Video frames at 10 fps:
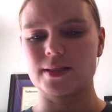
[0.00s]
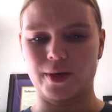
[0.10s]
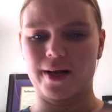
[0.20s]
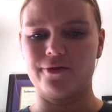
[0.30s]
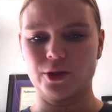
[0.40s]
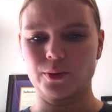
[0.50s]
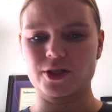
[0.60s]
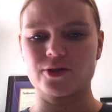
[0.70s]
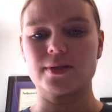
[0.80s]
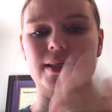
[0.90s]
when I have fieldwork
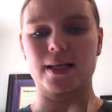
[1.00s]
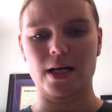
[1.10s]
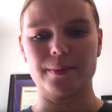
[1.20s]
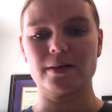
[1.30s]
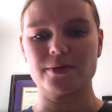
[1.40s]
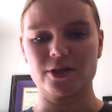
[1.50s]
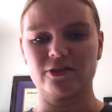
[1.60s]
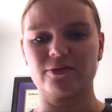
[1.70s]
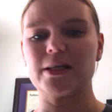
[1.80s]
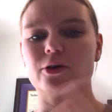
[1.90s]
students that come and observe
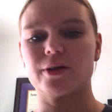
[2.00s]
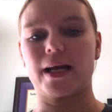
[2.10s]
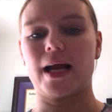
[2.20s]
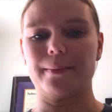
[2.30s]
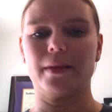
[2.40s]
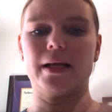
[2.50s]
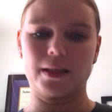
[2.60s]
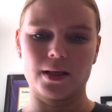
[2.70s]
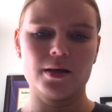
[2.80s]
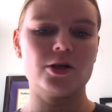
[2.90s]
me or that I'm like
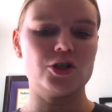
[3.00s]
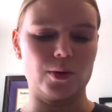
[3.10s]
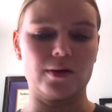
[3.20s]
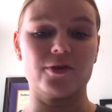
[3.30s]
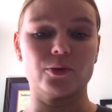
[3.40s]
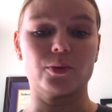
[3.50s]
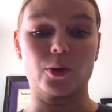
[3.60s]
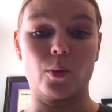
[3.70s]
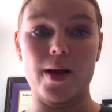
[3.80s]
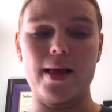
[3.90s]
doing fieldwork
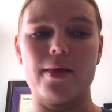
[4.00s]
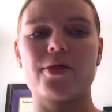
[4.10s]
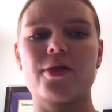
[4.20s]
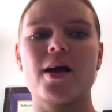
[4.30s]
with,